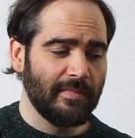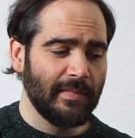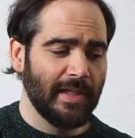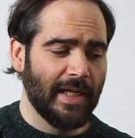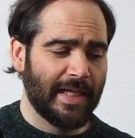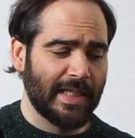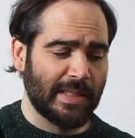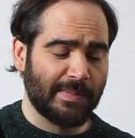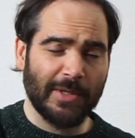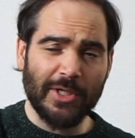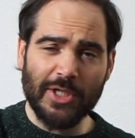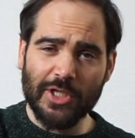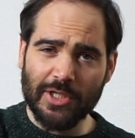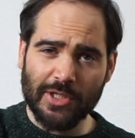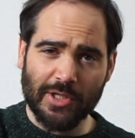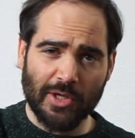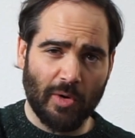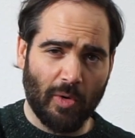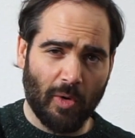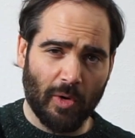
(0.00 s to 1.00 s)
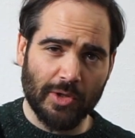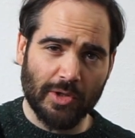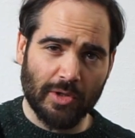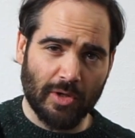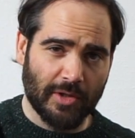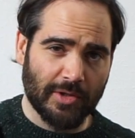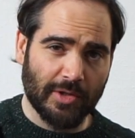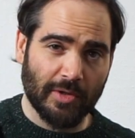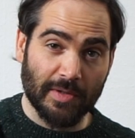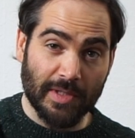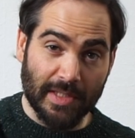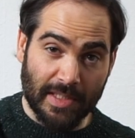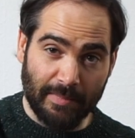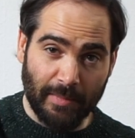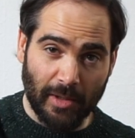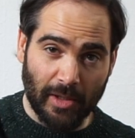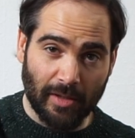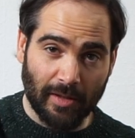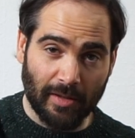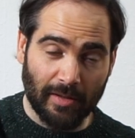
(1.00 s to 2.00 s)
and especially because the chords are also
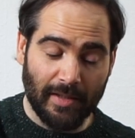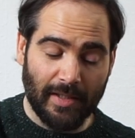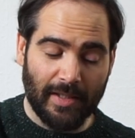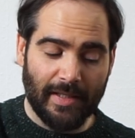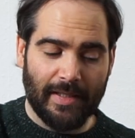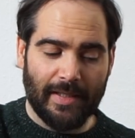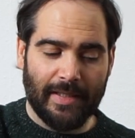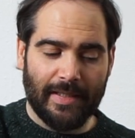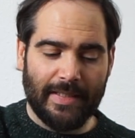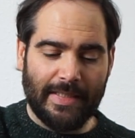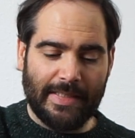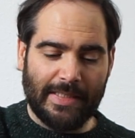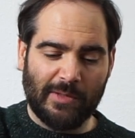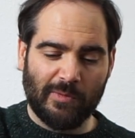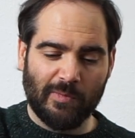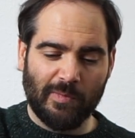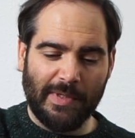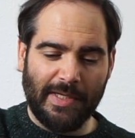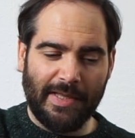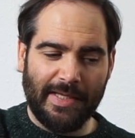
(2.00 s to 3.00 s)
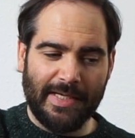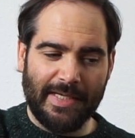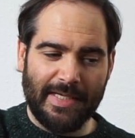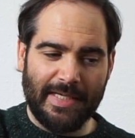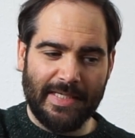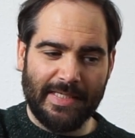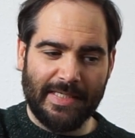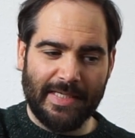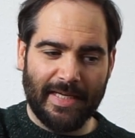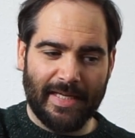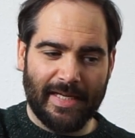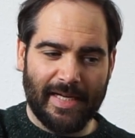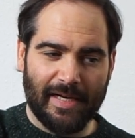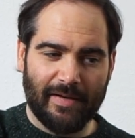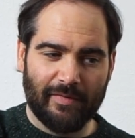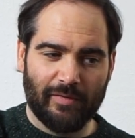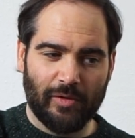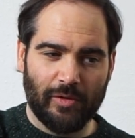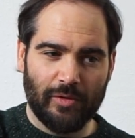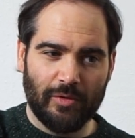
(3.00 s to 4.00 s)
similar, it's really easy to kind
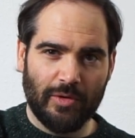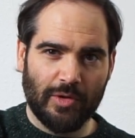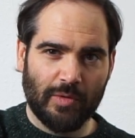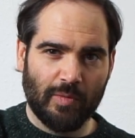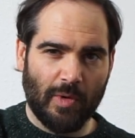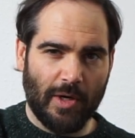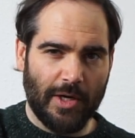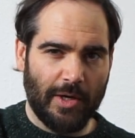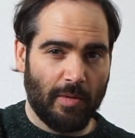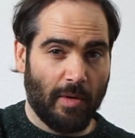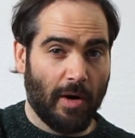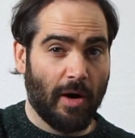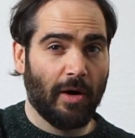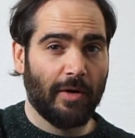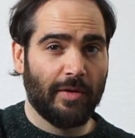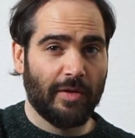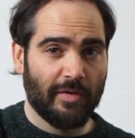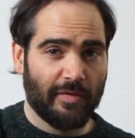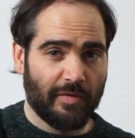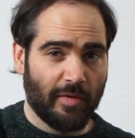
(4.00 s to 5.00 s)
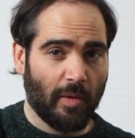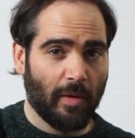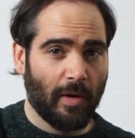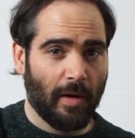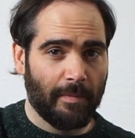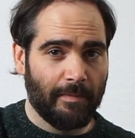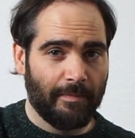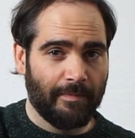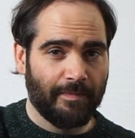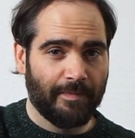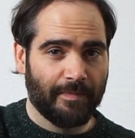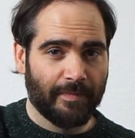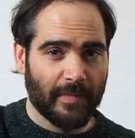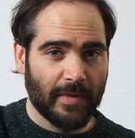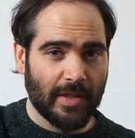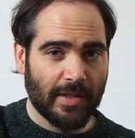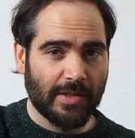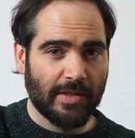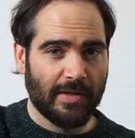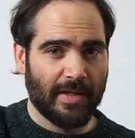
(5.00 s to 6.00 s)
of lose where you are in the form.
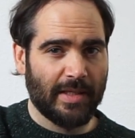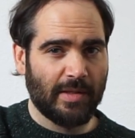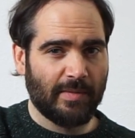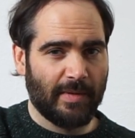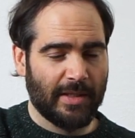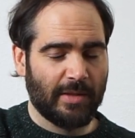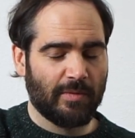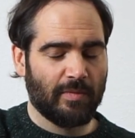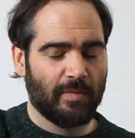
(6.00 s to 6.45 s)
So that's why it's